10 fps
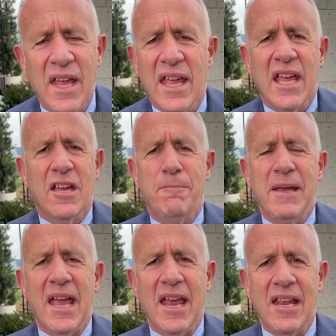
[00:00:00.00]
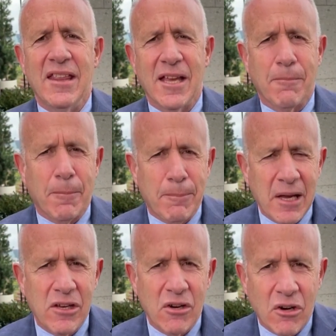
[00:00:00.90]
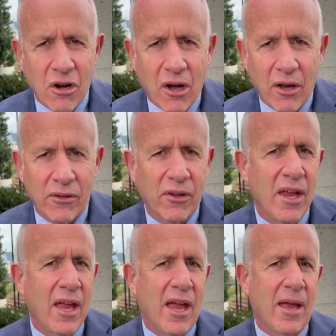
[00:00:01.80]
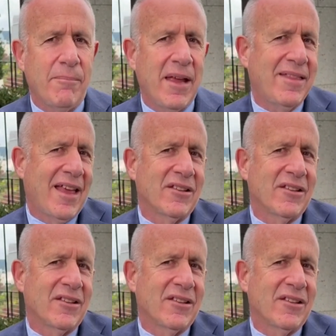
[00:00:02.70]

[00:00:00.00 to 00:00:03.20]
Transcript: It could be anything, but pick your cause and make that